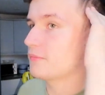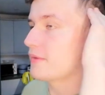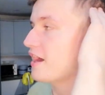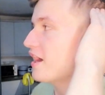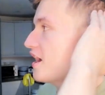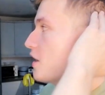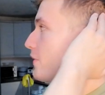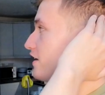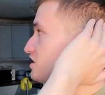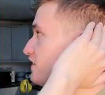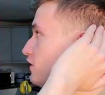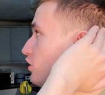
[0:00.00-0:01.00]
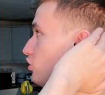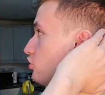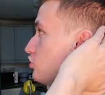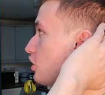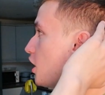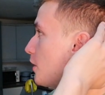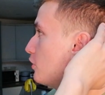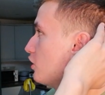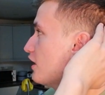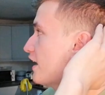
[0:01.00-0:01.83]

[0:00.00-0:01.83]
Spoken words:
on my hair, which is not normal.